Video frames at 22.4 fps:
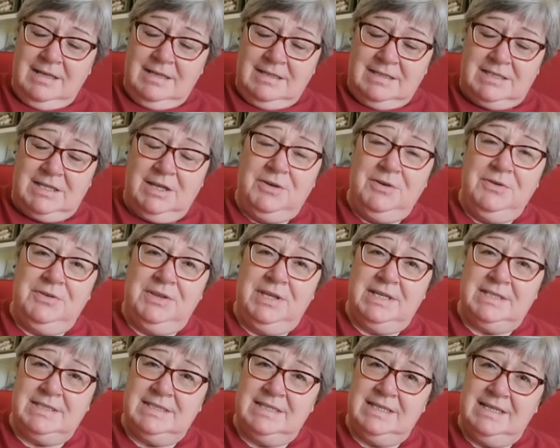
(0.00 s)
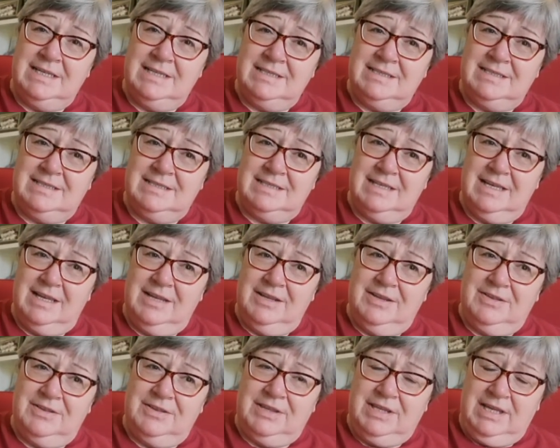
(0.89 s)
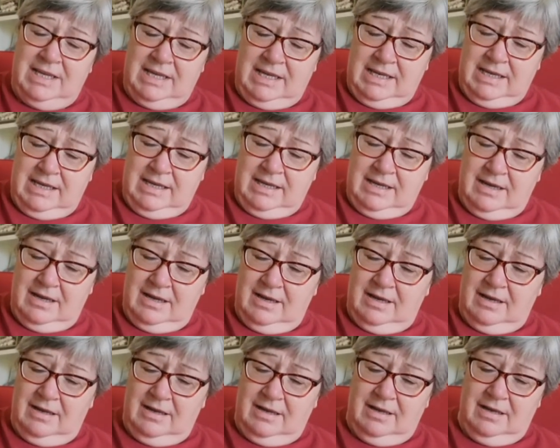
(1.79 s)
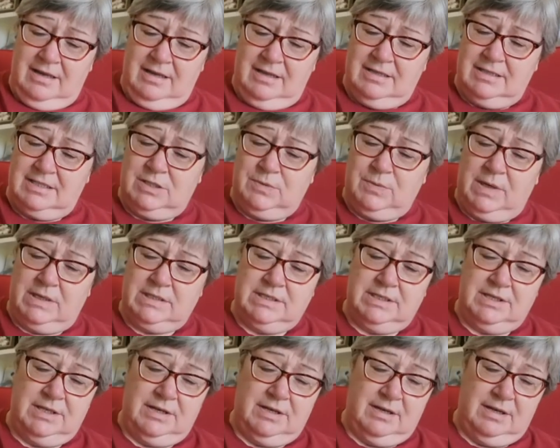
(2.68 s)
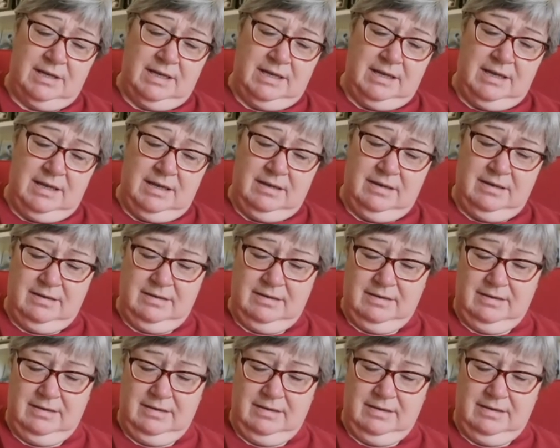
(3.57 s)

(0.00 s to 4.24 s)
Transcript: So this is the sweater that I